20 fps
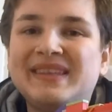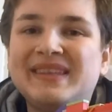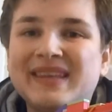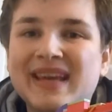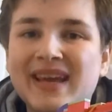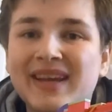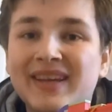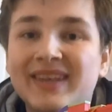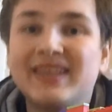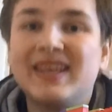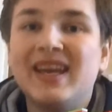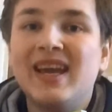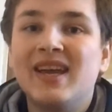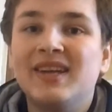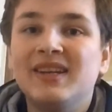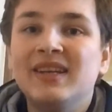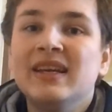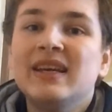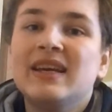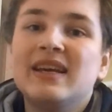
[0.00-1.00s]
yet
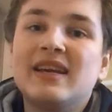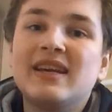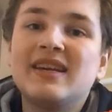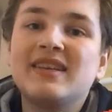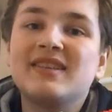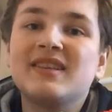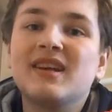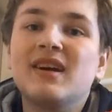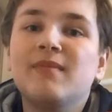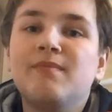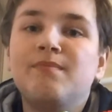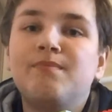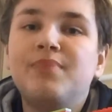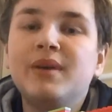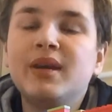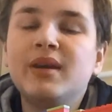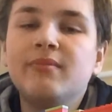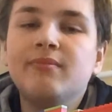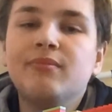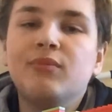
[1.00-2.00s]
again, it's a
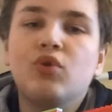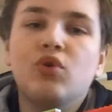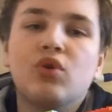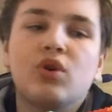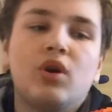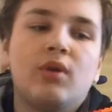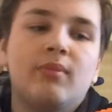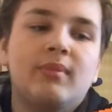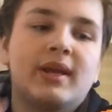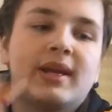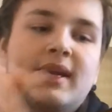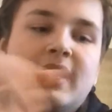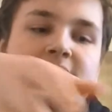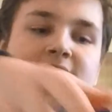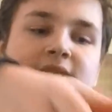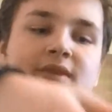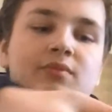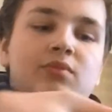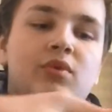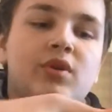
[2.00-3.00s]
bit more
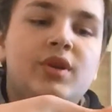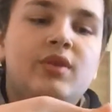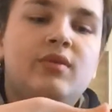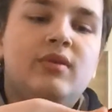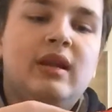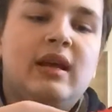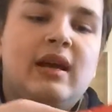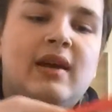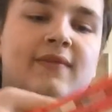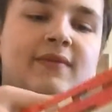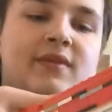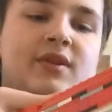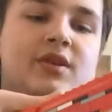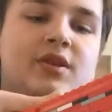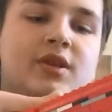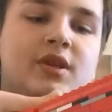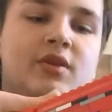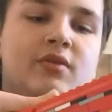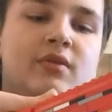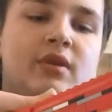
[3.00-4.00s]
complicated. What you'll have to
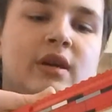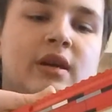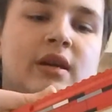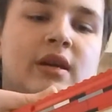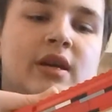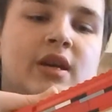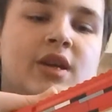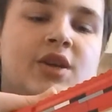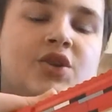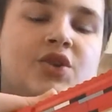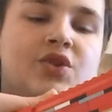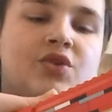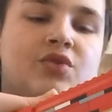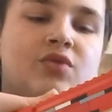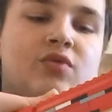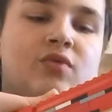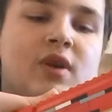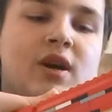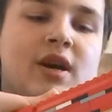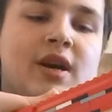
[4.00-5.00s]
do is
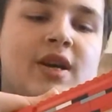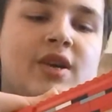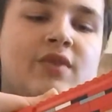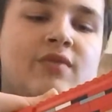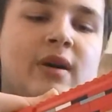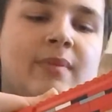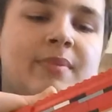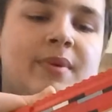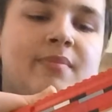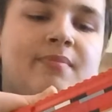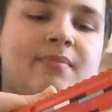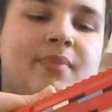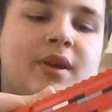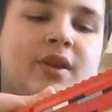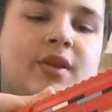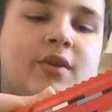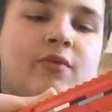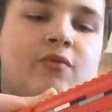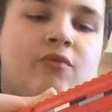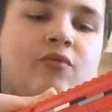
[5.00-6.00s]
try and grab it
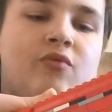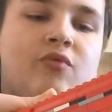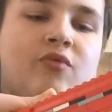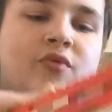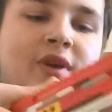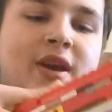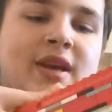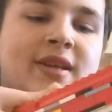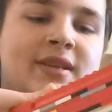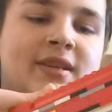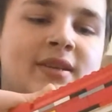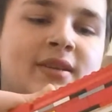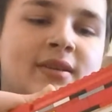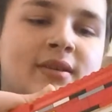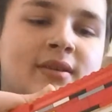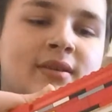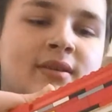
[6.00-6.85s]
by the red